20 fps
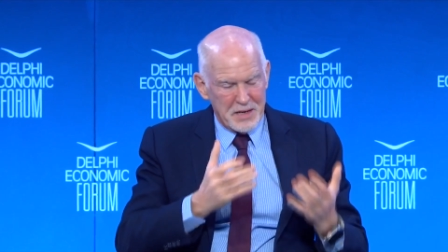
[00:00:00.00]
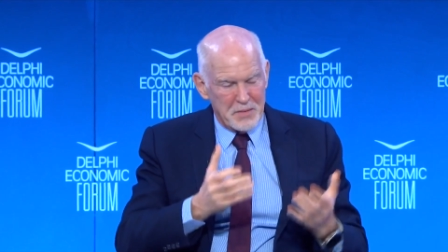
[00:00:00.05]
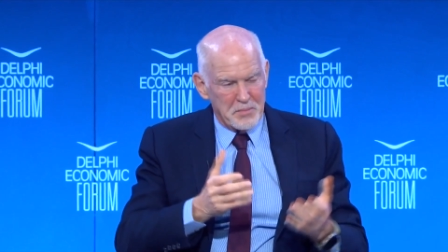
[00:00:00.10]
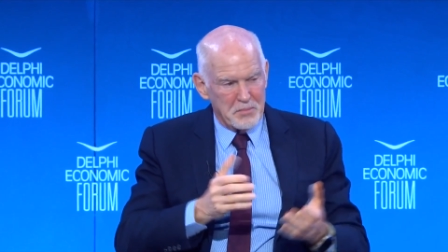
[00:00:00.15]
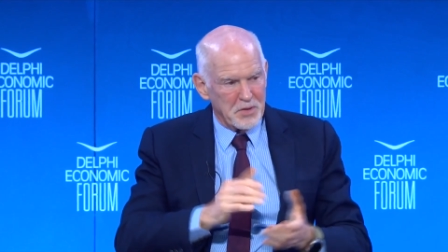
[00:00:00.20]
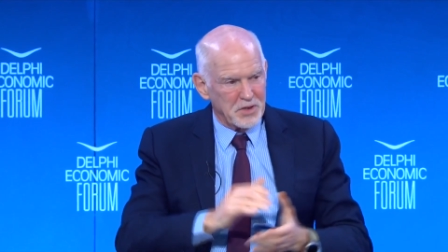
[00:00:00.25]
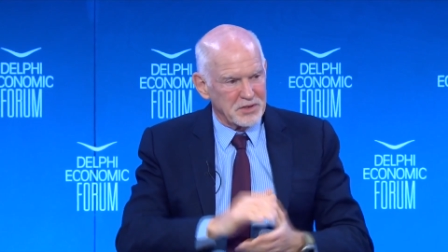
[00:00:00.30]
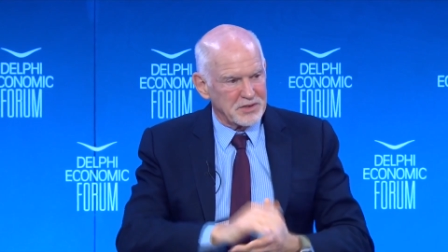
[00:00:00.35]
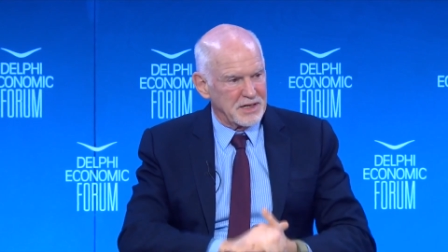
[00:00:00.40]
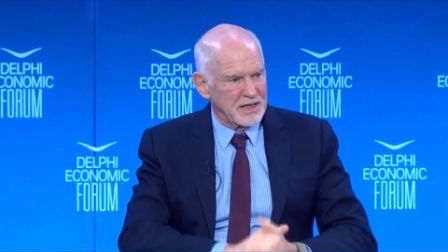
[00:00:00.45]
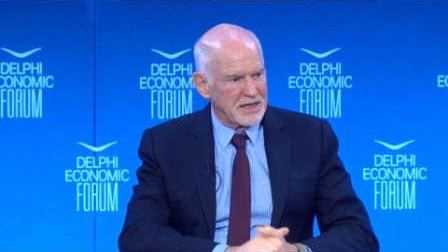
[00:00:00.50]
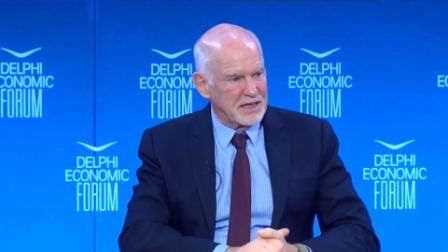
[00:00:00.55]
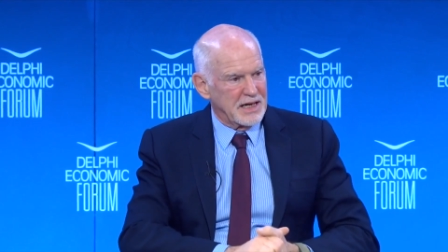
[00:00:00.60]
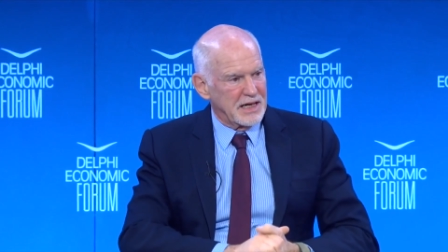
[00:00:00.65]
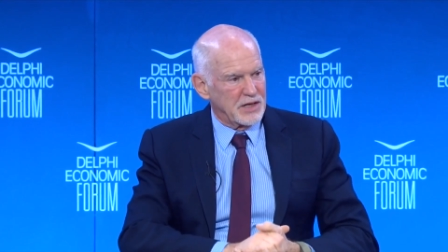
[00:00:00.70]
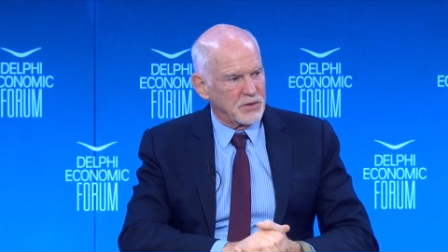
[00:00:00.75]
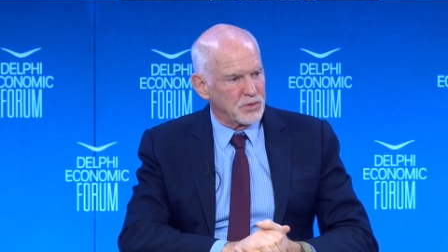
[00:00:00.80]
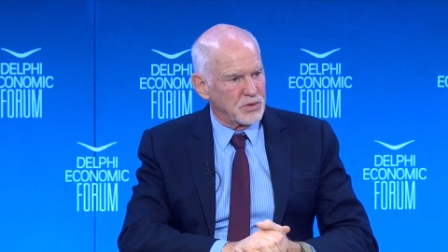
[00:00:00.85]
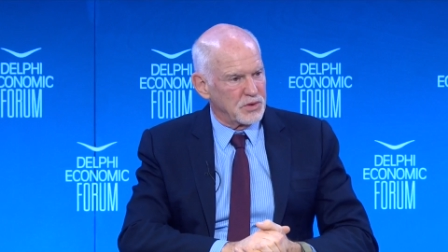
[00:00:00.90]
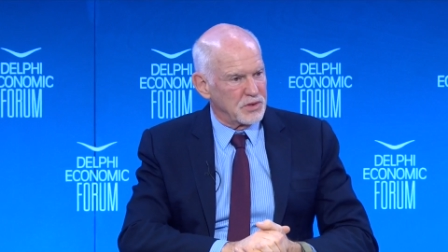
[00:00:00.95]

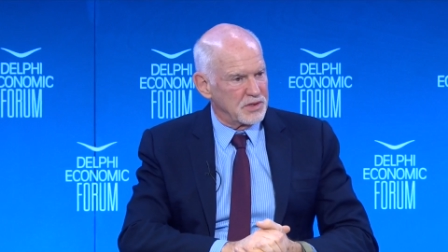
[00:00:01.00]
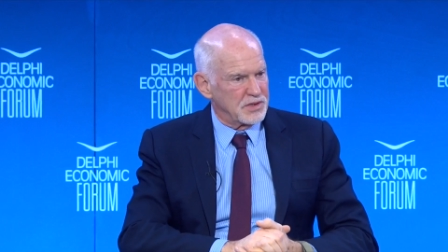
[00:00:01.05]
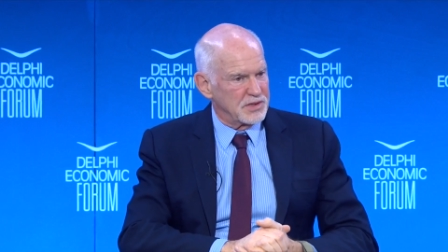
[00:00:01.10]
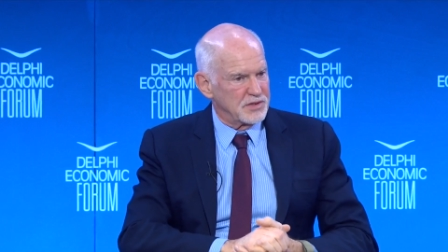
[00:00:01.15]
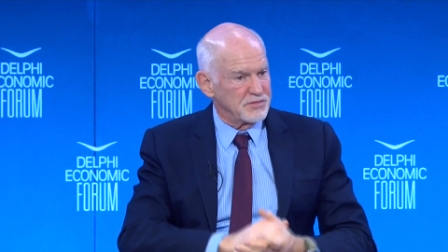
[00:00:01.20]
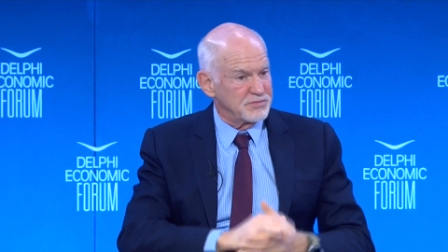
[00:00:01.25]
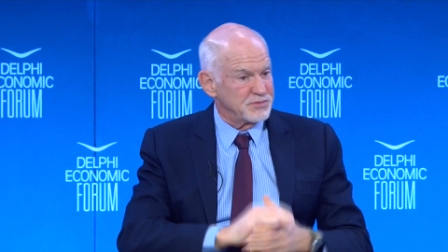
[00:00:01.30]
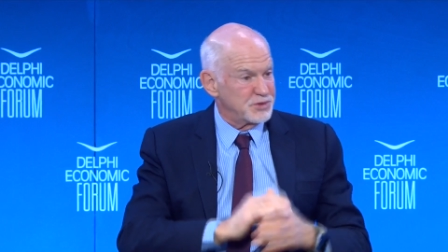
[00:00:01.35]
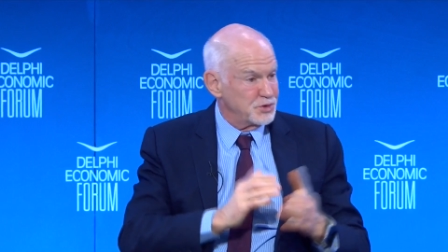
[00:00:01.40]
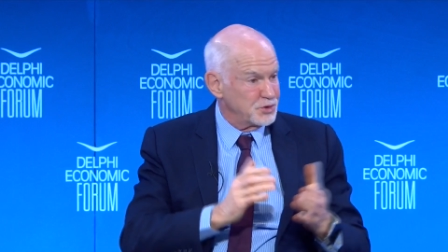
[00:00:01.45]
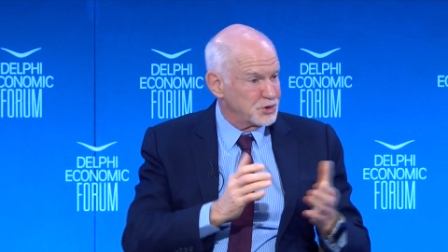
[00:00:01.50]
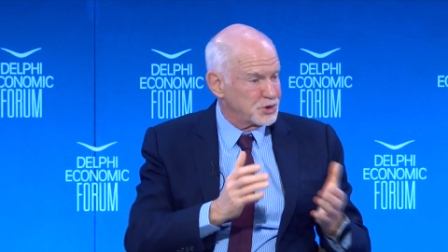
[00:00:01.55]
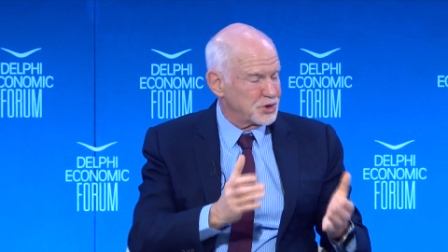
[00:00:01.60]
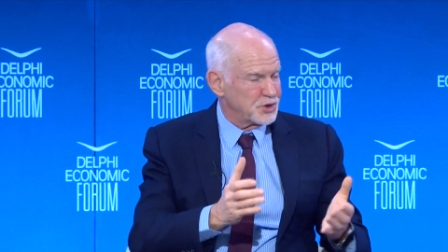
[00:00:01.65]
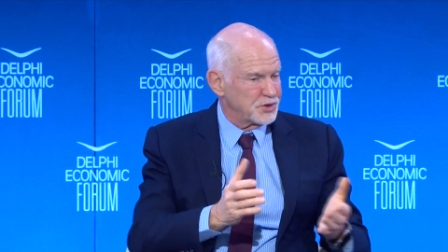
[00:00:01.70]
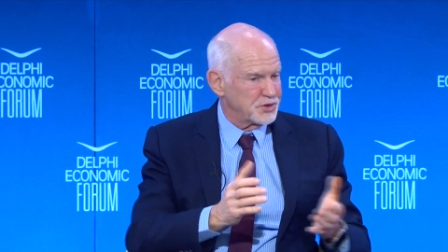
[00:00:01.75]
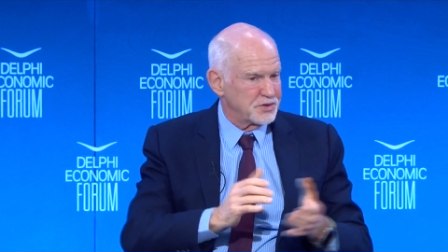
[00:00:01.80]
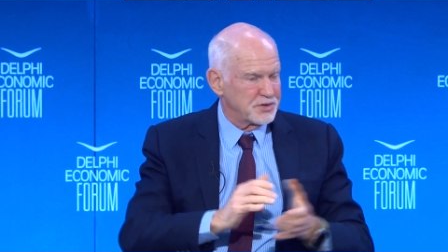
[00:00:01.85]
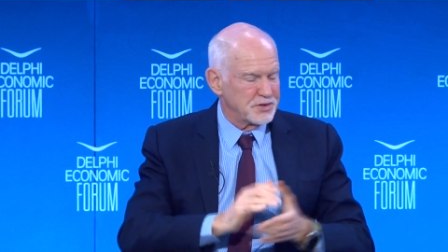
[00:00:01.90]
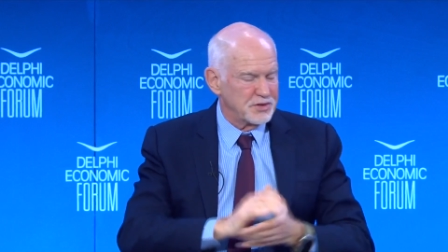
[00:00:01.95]
multilateral
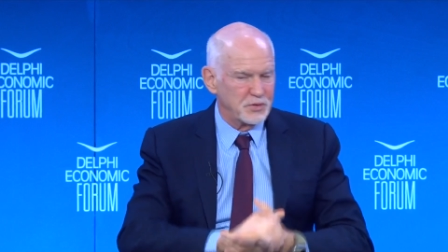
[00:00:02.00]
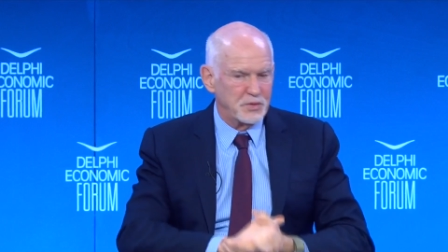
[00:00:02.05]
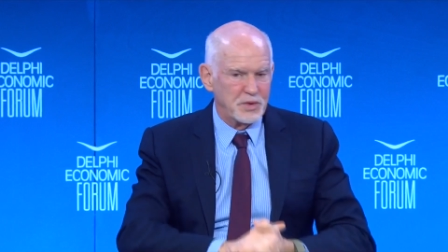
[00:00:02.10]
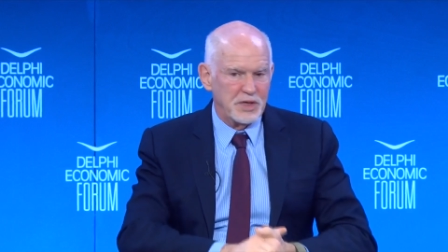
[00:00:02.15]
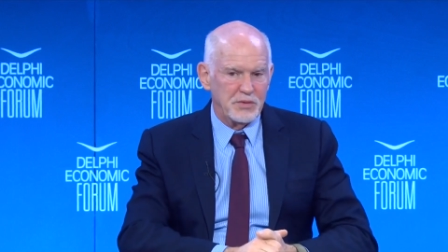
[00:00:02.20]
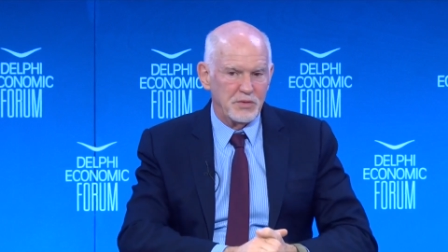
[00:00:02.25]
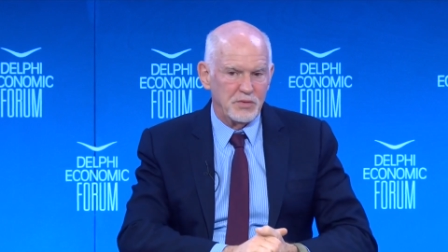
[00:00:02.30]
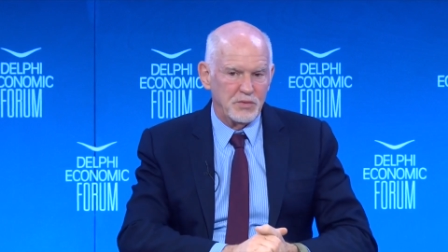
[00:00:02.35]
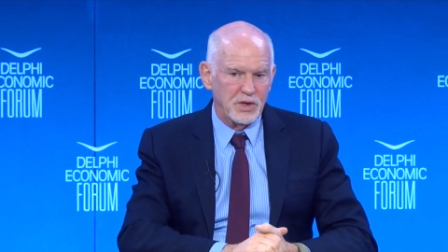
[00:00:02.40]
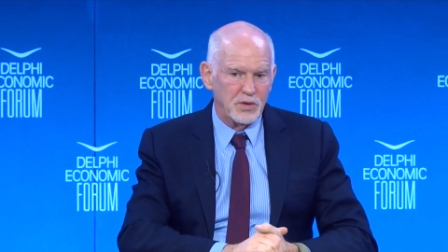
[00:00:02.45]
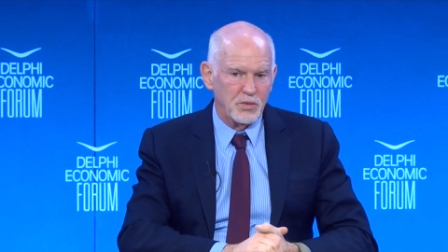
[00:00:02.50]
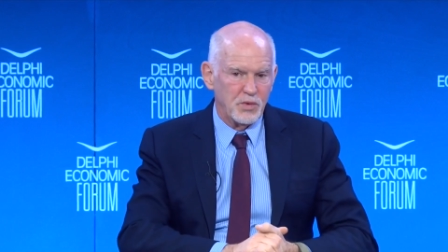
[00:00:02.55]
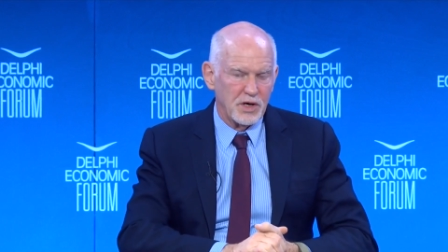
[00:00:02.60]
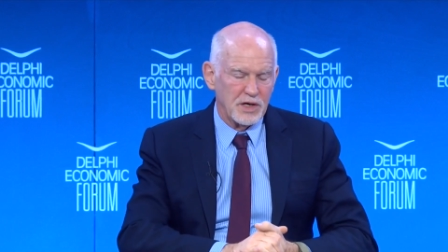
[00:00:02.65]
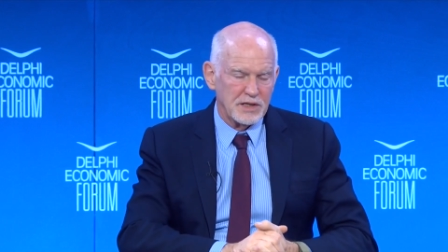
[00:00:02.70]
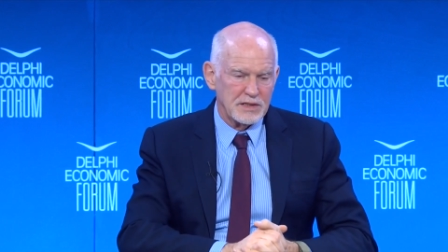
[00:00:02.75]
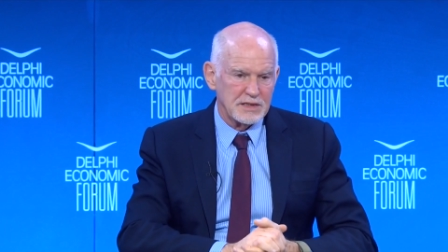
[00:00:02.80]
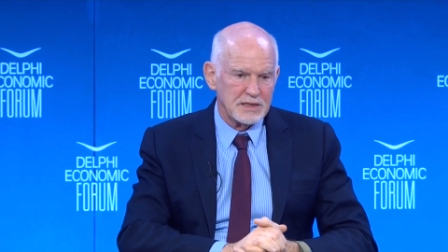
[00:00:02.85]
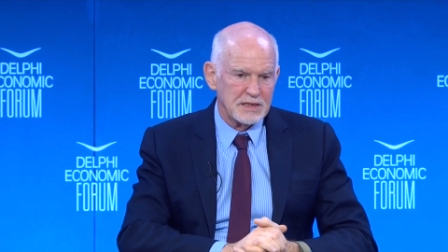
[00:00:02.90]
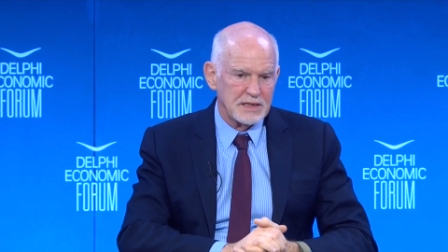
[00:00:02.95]
future that we
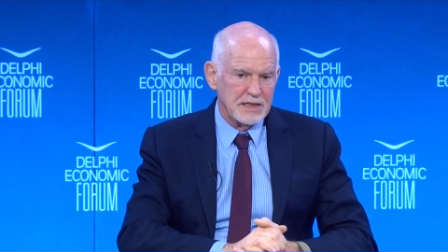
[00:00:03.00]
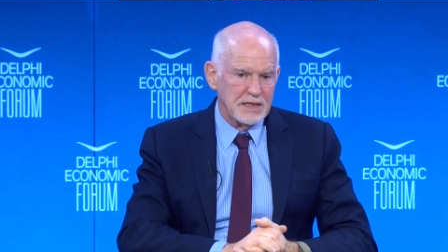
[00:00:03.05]
want.